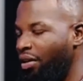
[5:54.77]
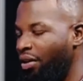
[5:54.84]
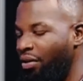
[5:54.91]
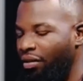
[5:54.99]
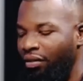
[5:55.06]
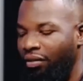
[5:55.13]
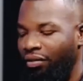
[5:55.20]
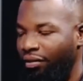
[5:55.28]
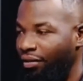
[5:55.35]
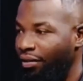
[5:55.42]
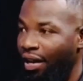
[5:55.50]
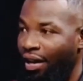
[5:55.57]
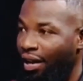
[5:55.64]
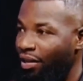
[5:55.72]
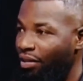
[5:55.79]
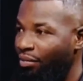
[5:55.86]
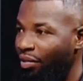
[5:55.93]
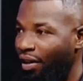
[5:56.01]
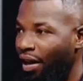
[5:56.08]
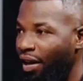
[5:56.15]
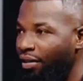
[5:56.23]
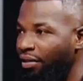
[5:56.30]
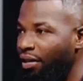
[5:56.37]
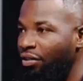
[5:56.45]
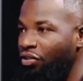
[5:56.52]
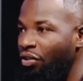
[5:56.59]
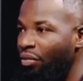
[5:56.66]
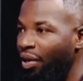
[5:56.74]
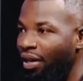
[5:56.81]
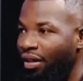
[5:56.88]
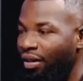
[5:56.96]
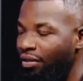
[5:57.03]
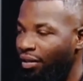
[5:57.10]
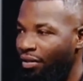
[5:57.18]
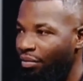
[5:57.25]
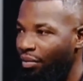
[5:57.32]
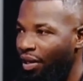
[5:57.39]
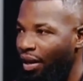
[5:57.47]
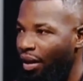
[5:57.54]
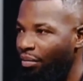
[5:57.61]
the year has been hectic, so many things has been